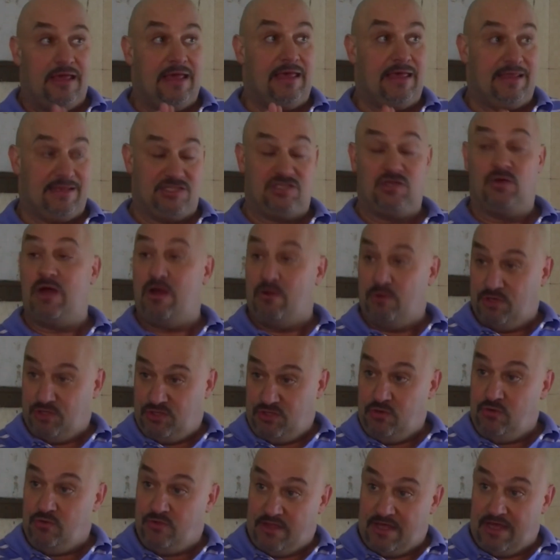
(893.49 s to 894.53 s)
And so I would
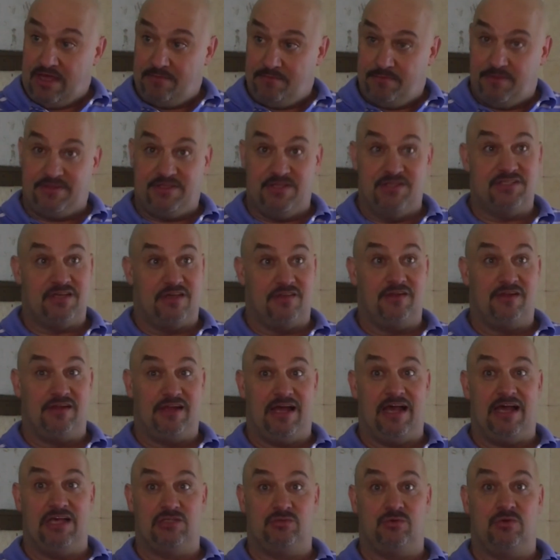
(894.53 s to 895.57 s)
do that, but these other
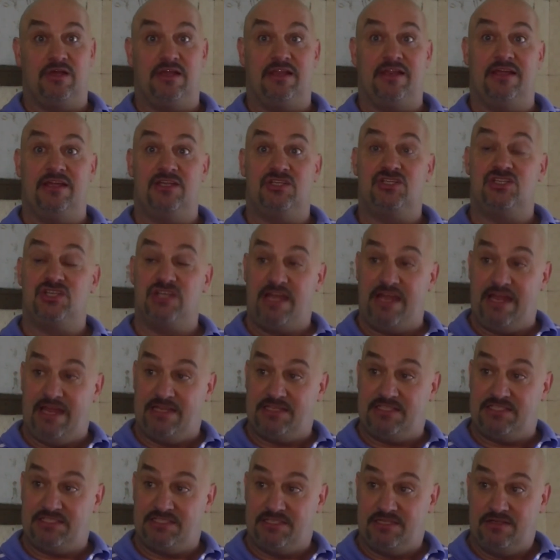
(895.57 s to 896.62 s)
guys were getting a
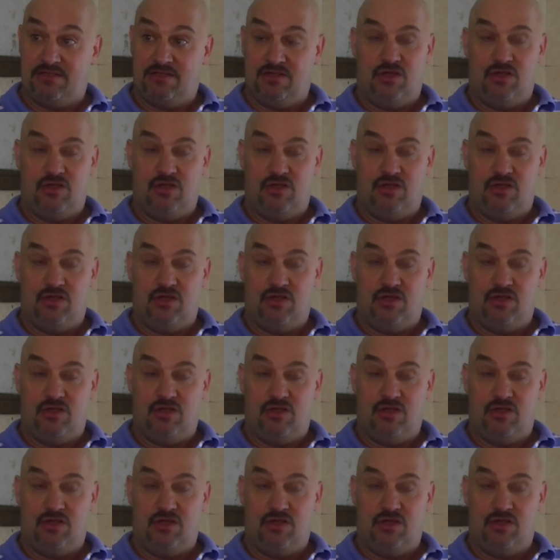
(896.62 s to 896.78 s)
chance